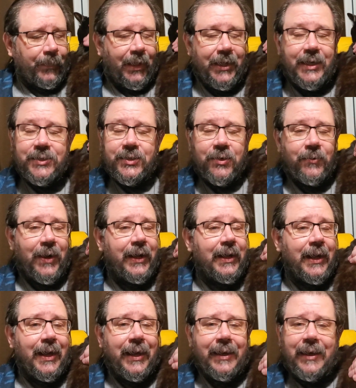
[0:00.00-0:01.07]
He's a great
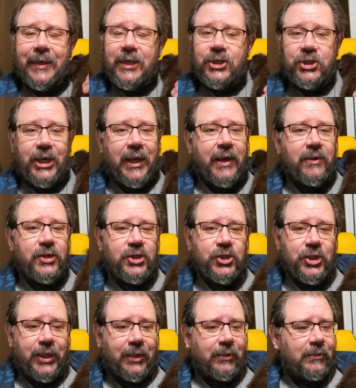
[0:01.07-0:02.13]
guy. Check out his
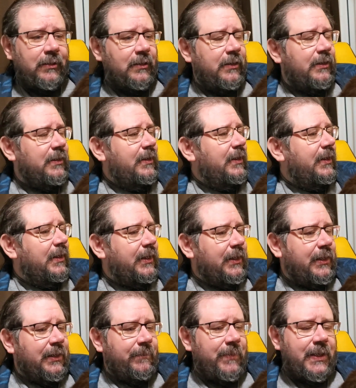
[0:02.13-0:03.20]
channel.
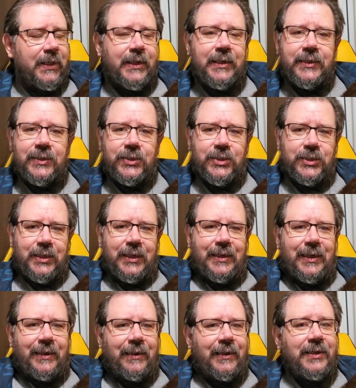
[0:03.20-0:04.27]
He's
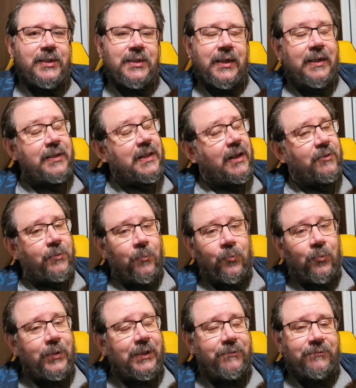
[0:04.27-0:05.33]
got some
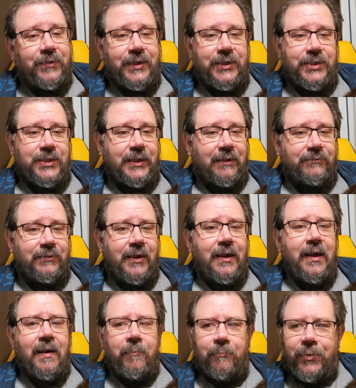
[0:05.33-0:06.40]
really funny stuff.
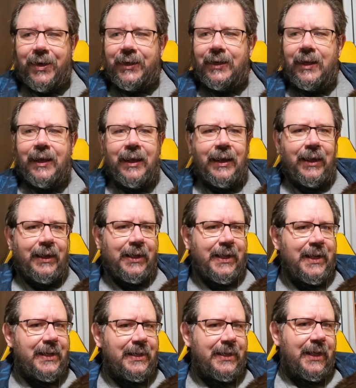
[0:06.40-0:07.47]
But
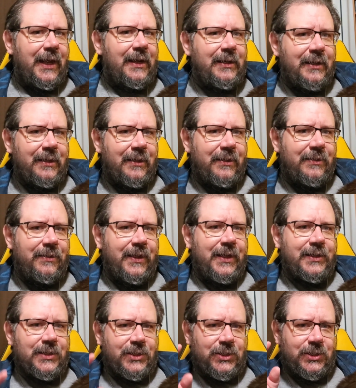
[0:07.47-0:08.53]
he did
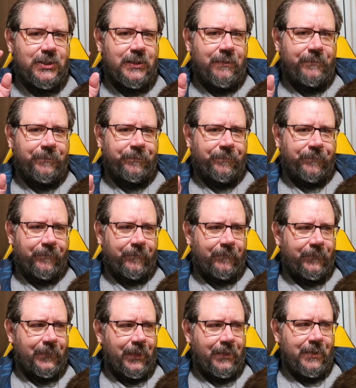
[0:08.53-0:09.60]
this
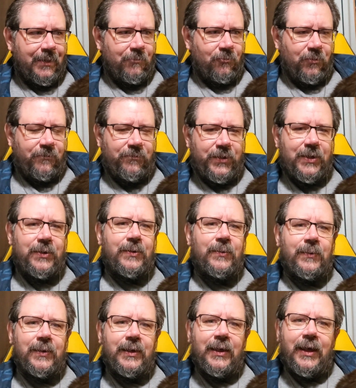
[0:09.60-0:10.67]

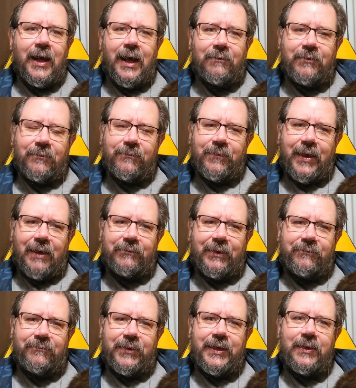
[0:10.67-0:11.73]
review of a
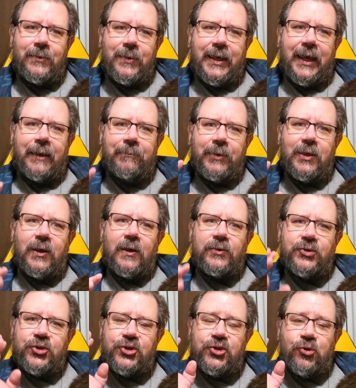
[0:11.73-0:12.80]
video game
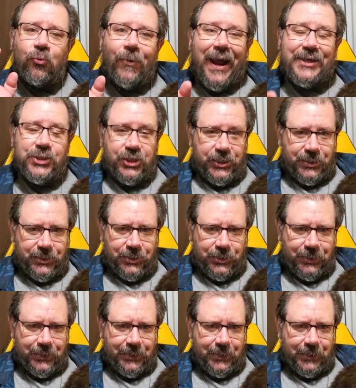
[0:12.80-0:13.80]
called Scratches.